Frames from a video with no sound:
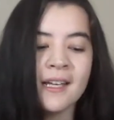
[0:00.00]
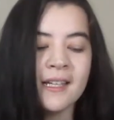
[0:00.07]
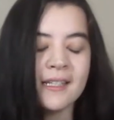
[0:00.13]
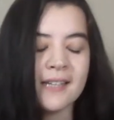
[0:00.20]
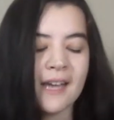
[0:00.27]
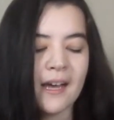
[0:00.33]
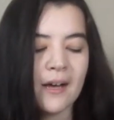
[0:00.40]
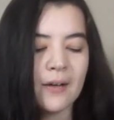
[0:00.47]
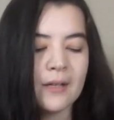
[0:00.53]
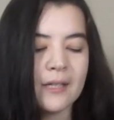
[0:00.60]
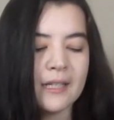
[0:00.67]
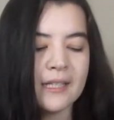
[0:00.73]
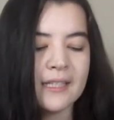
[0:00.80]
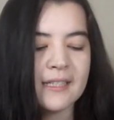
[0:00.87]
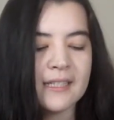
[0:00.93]
Now,
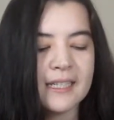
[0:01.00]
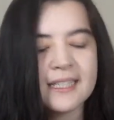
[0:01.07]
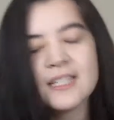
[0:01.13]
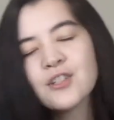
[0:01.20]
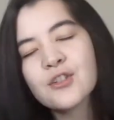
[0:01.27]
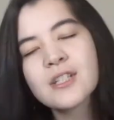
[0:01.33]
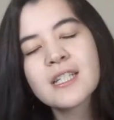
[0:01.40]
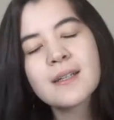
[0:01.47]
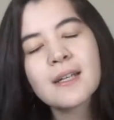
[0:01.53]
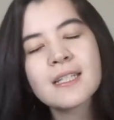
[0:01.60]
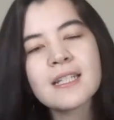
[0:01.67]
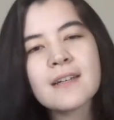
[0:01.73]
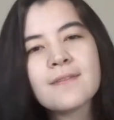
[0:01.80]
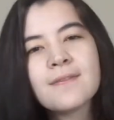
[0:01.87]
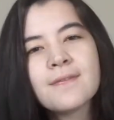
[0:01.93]
it's interesting because
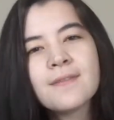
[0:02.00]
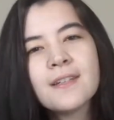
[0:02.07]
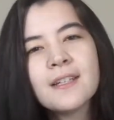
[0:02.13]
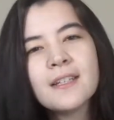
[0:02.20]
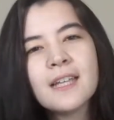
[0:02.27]
I feel